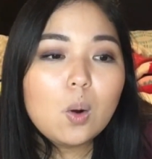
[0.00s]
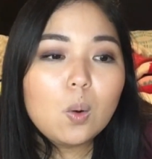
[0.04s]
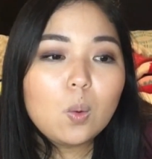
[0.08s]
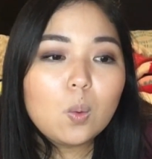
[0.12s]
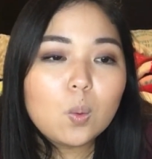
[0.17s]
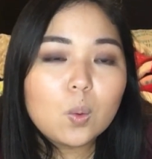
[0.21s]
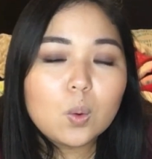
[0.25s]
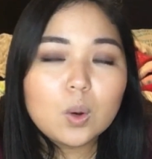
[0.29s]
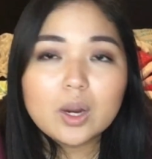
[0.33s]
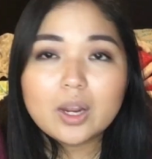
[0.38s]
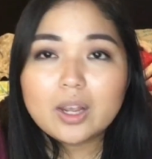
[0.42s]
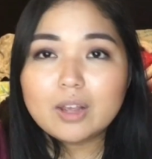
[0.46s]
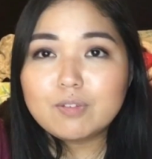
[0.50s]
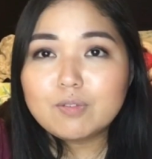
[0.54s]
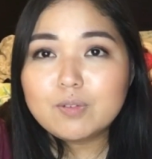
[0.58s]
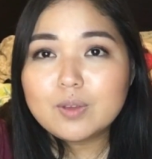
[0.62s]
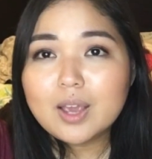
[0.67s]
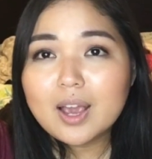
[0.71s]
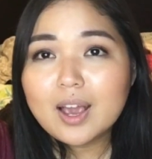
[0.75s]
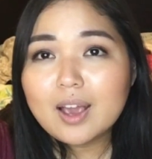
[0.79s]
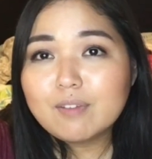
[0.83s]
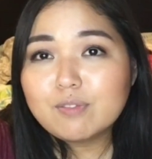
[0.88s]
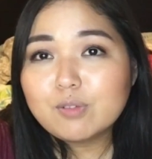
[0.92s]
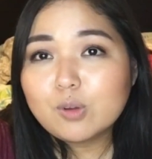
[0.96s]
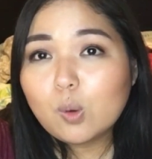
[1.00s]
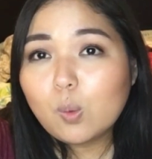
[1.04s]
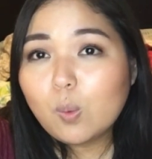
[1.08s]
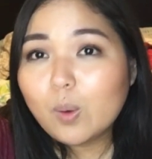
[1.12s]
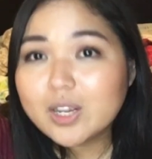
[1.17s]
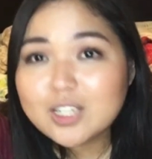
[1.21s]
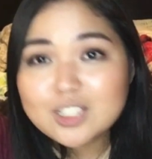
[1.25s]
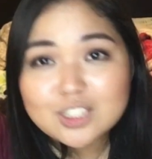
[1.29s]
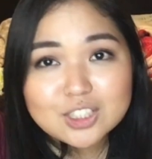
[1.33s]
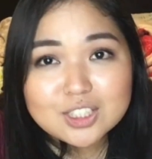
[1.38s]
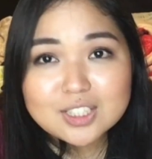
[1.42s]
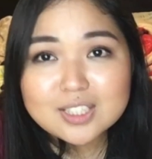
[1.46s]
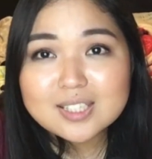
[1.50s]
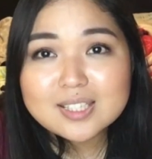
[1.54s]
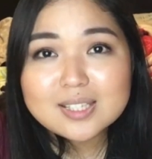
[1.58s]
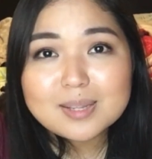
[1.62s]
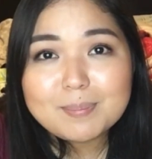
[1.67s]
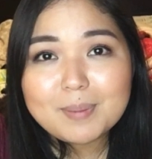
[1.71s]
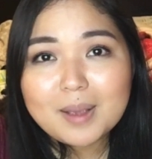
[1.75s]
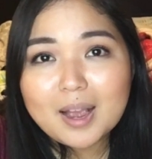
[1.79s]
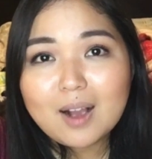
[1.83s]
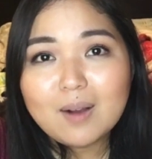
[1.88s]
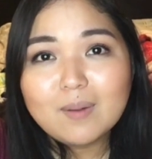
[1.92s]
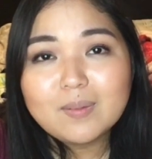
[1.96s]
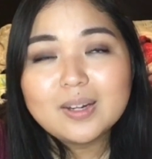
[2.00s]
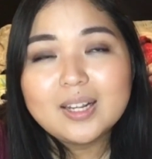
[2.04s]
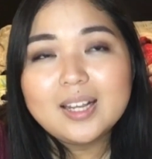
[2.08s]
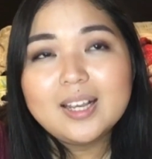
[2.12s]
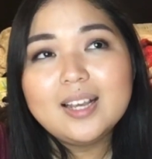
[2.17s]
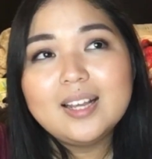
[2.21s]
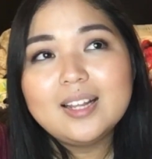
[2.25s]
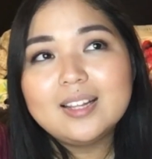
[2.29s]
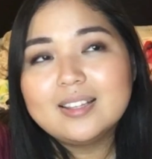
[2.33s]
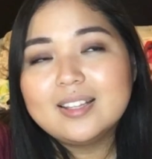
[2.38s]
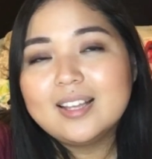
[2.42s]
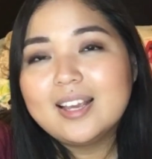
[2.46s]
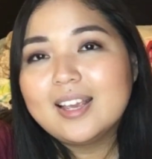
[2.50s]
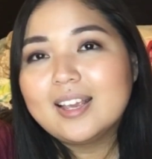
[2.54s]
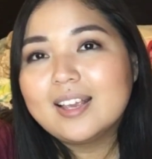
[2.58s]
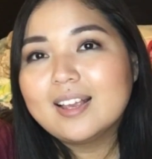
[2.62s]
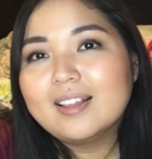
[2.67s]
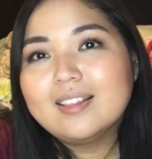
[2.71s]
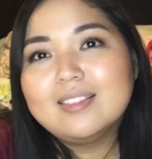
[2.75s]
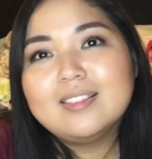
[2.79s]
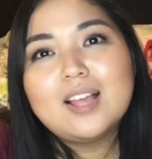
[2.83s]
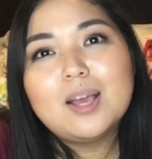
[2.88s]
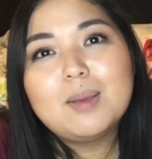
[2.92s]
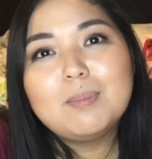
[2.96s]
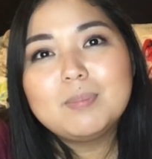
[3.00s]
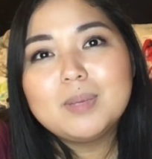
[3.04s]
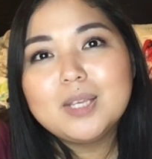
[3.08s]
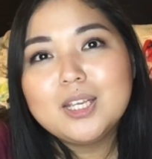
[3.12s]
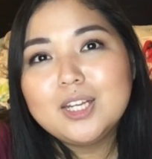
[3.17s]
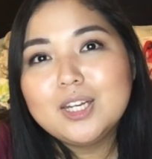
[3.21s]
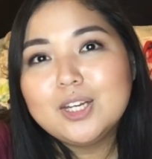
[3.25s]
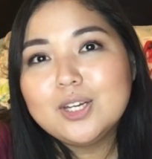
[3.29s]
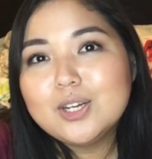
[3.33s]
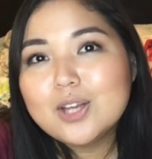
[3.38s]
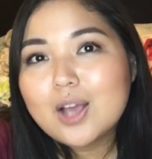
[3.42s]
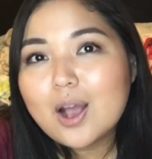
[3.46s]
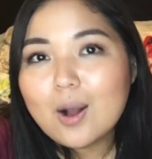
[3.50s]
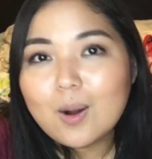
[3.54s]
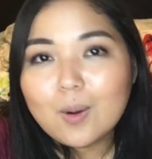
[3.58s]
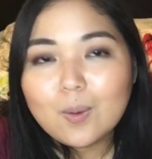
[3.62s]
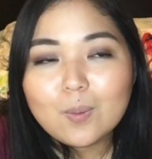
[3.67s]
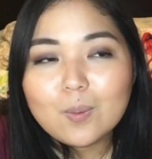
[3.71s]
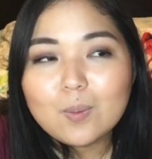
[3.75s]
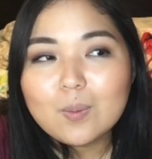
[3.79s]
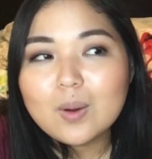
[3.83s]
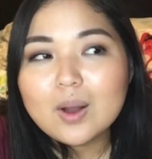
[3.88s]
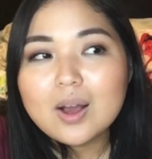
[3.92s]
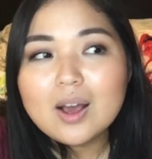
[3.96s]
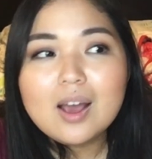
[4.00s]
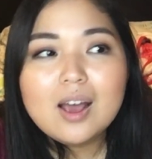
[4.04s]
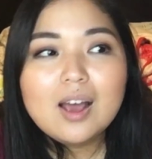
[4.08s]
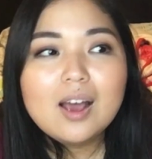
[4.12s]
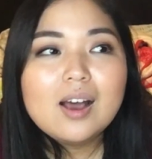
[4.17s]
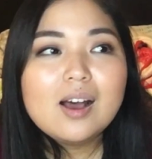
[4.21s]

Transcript: or if you have questions about it, like let me know.